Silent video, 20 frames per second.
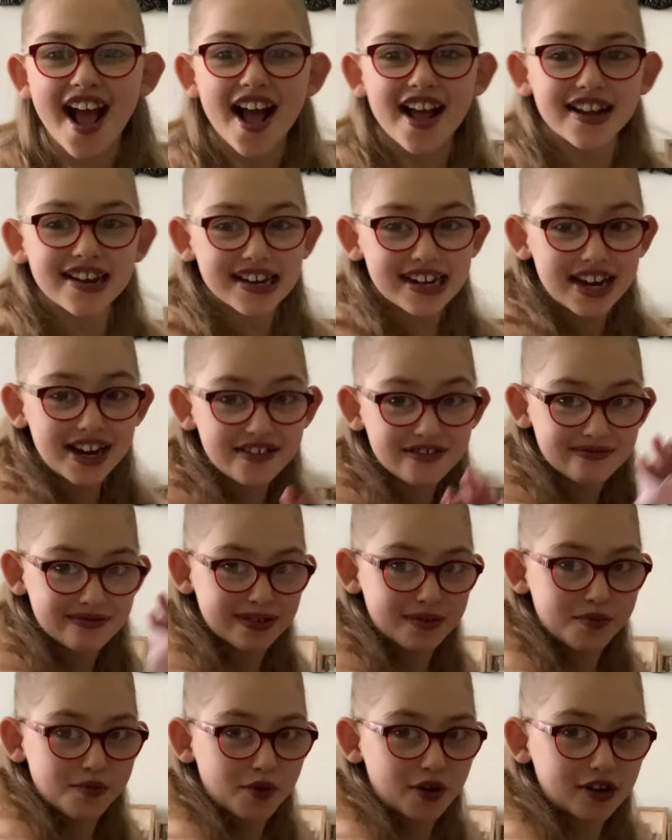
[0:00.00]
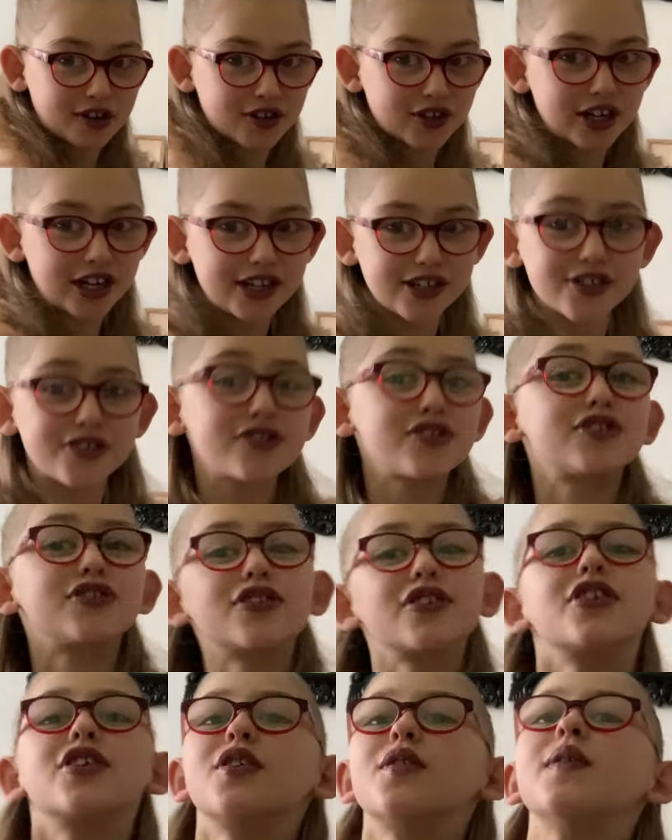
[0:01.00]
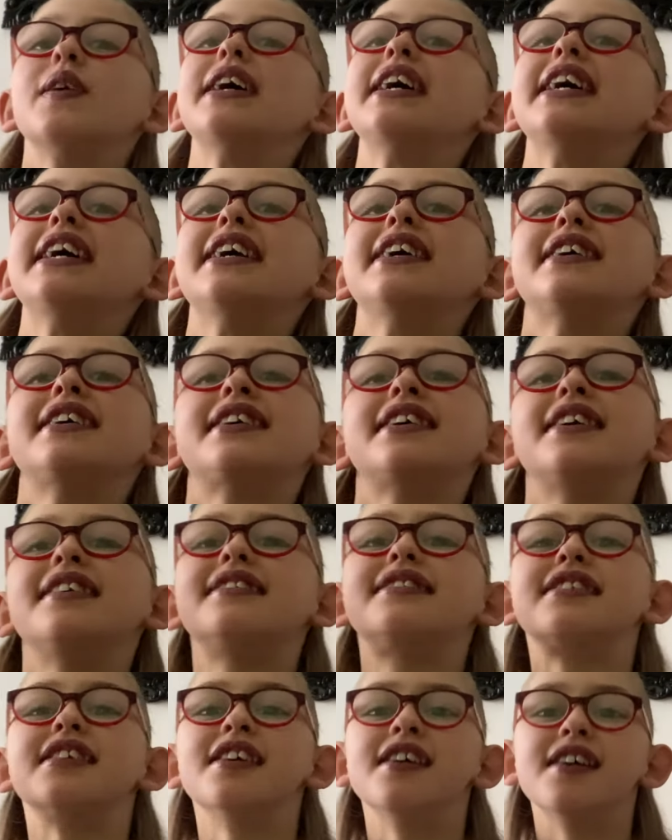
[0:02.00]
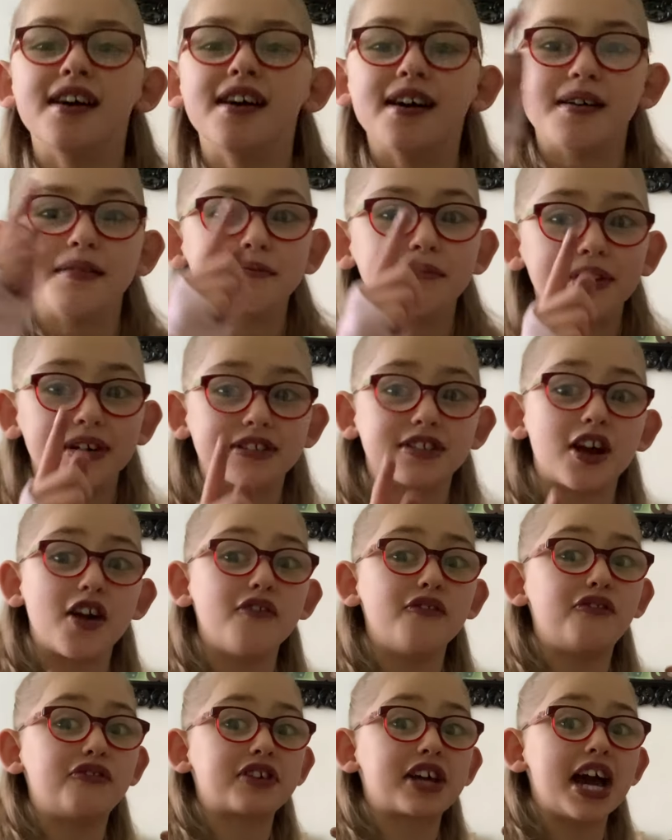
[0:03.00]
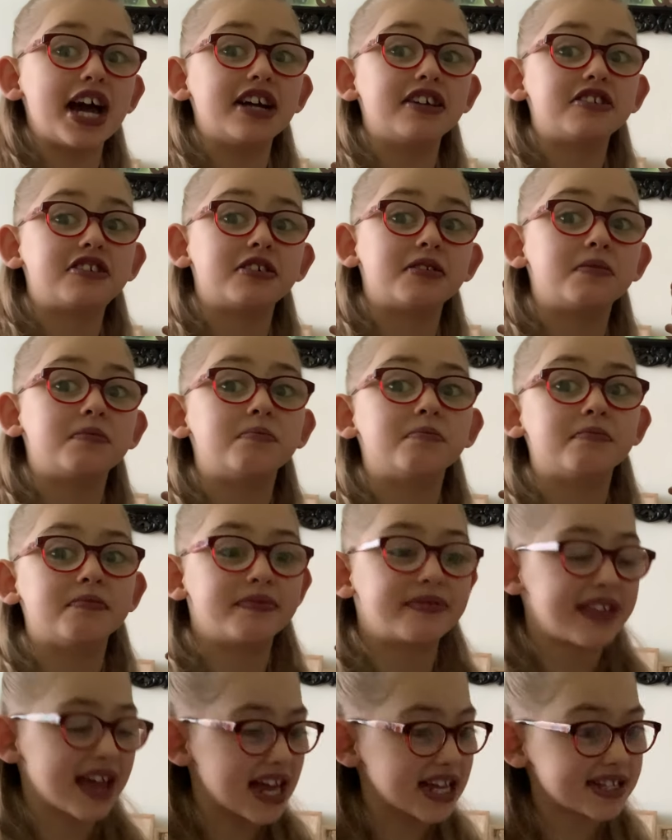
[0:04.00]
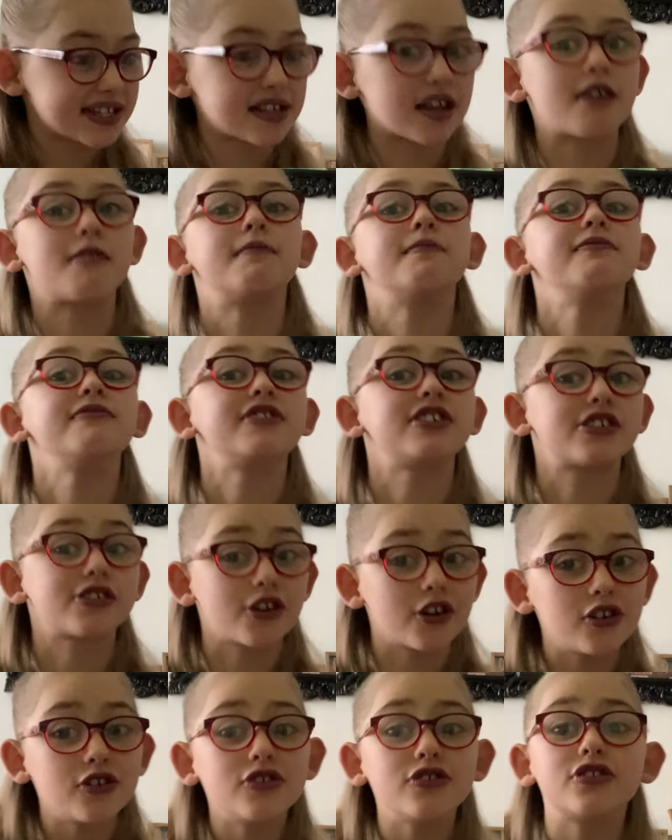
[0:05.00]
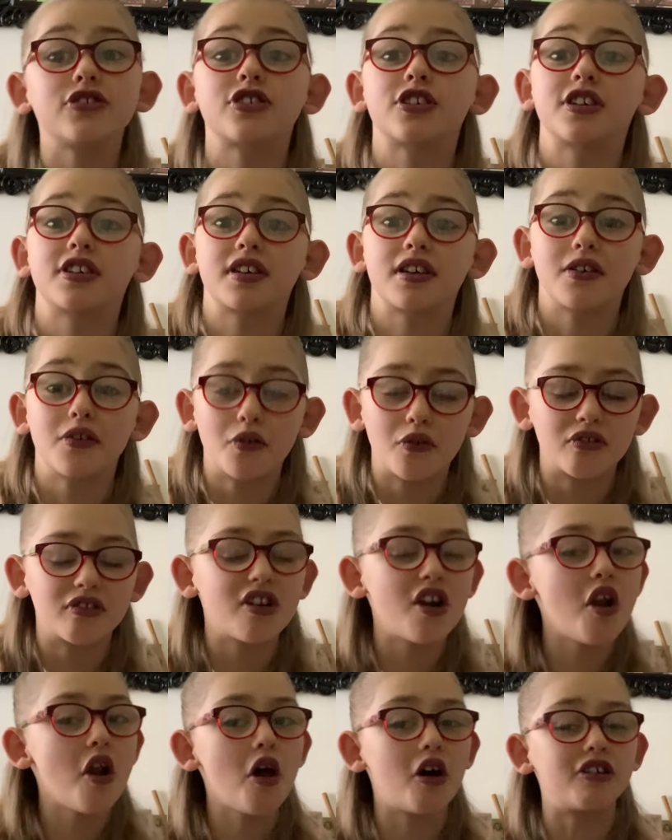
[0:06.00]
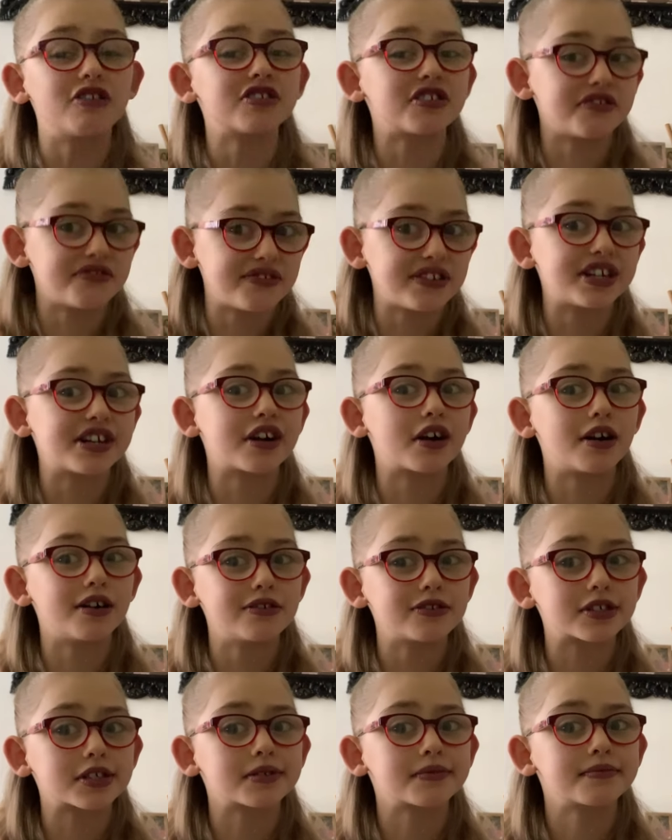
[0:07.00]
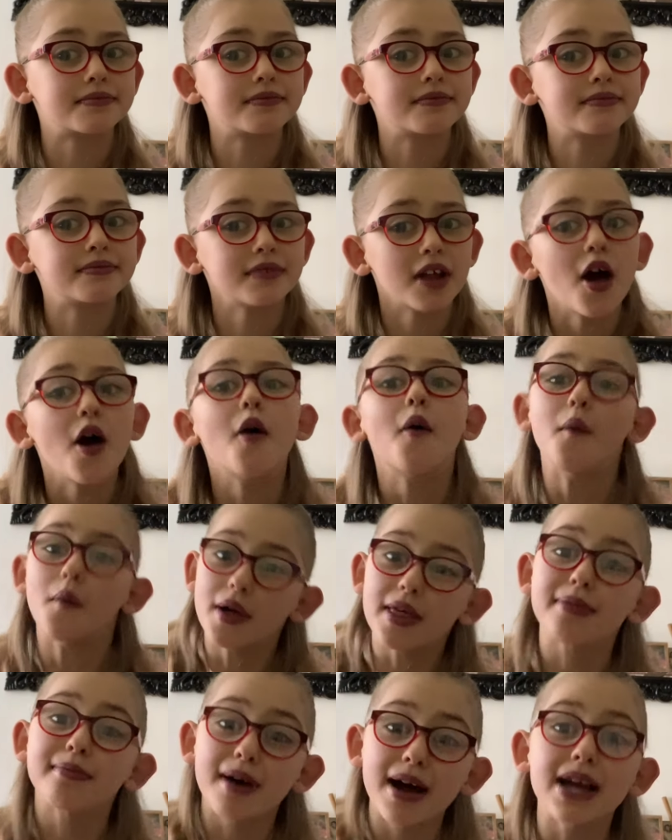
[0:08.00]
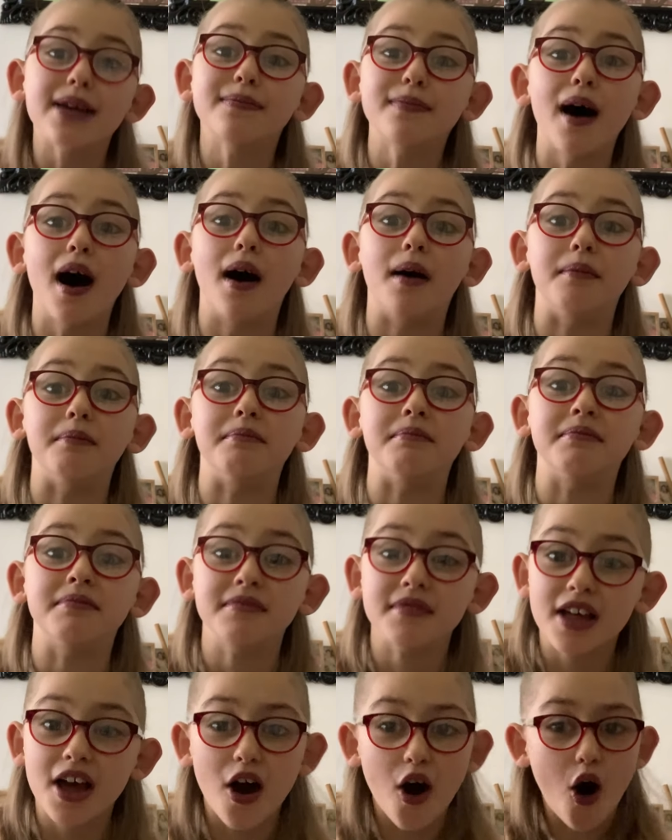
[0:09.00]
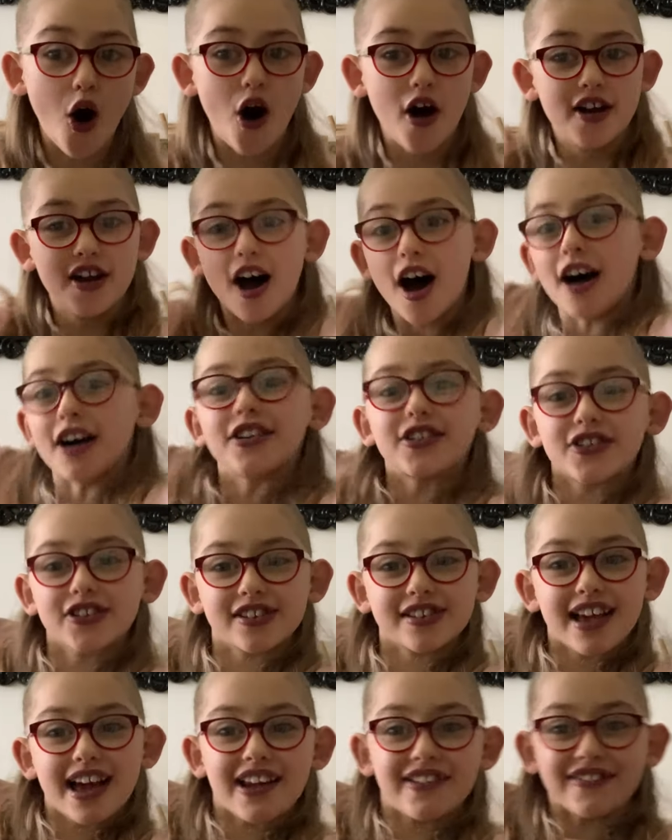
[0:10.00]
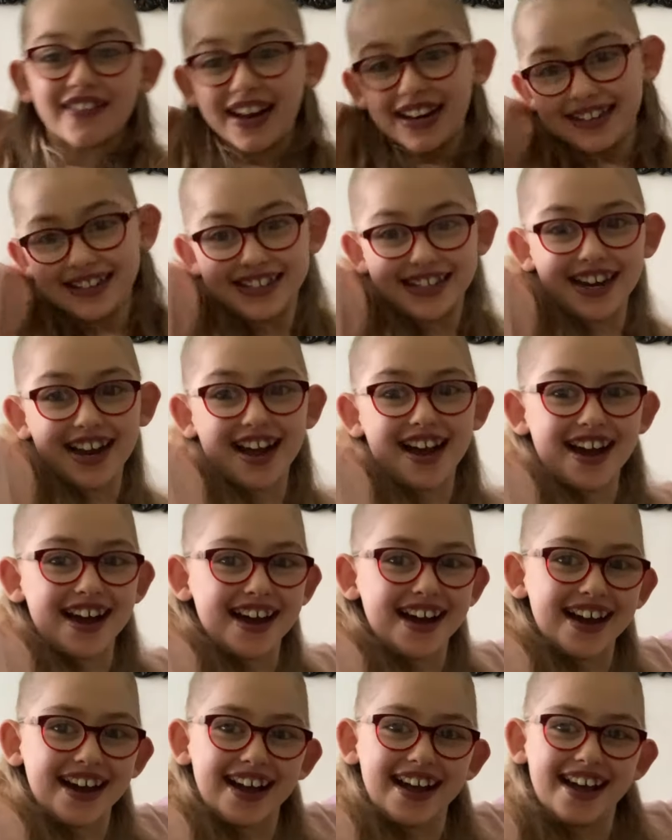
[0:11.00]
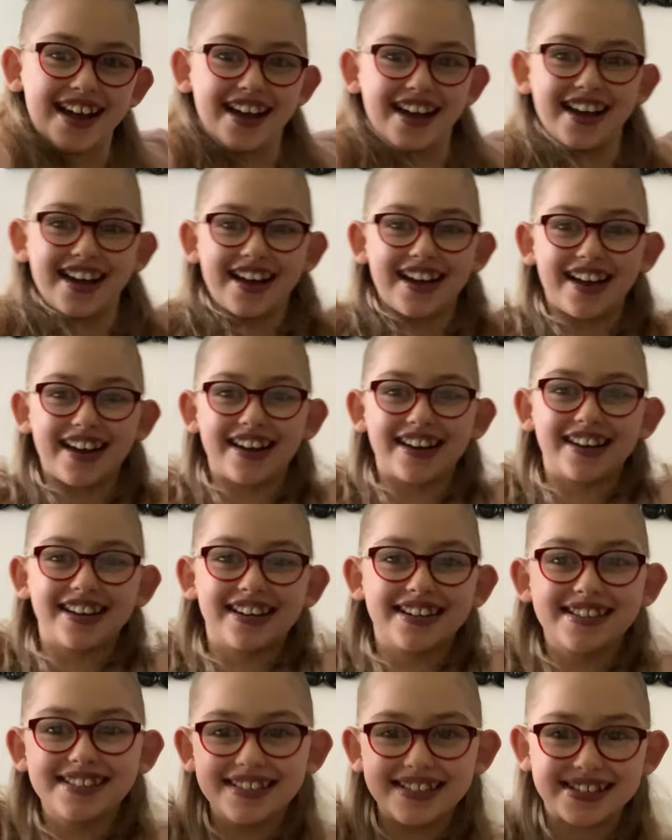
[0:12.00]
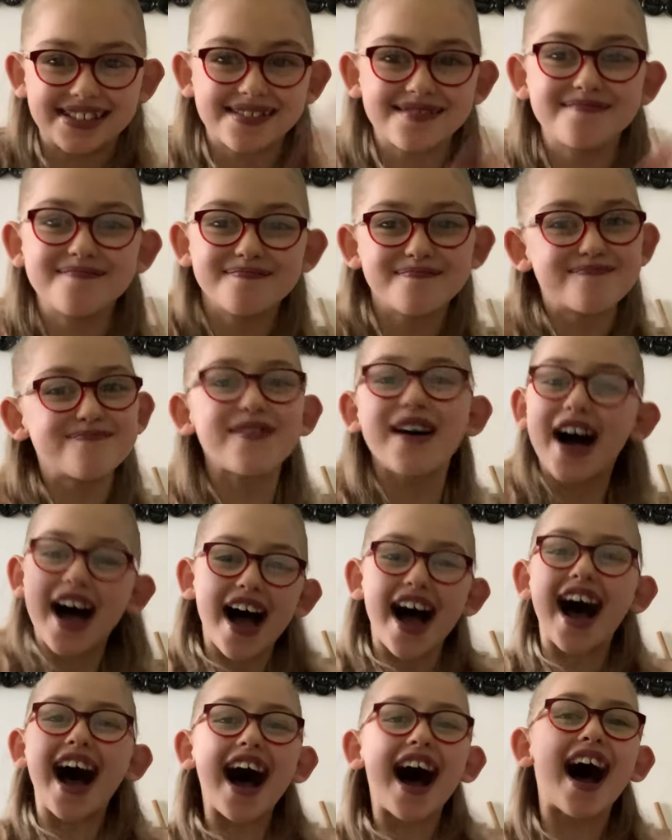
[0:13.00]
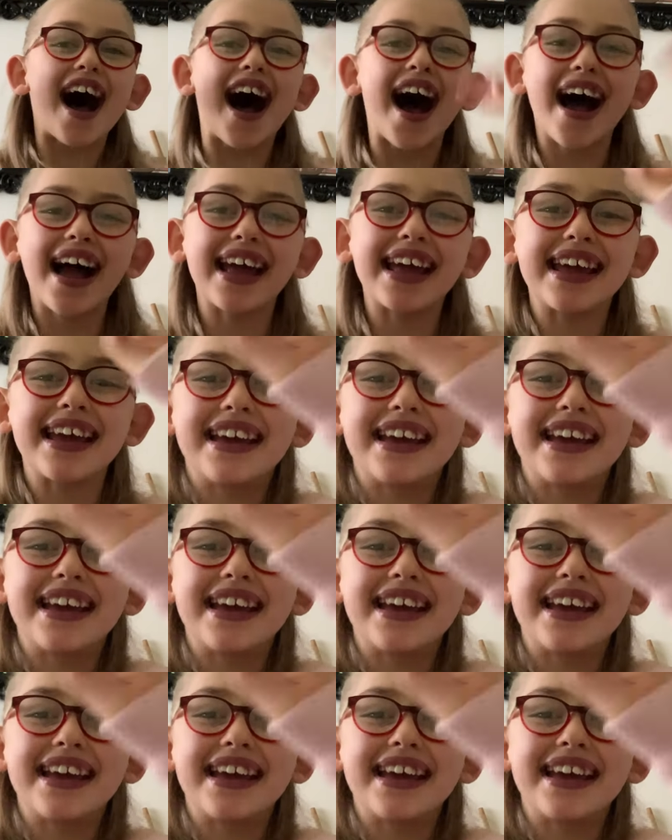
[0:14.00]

You've been watching Dawn-louise, but don't forget there's some videos, or a lot of videos, with my mum on Archer's Adventures! Bye!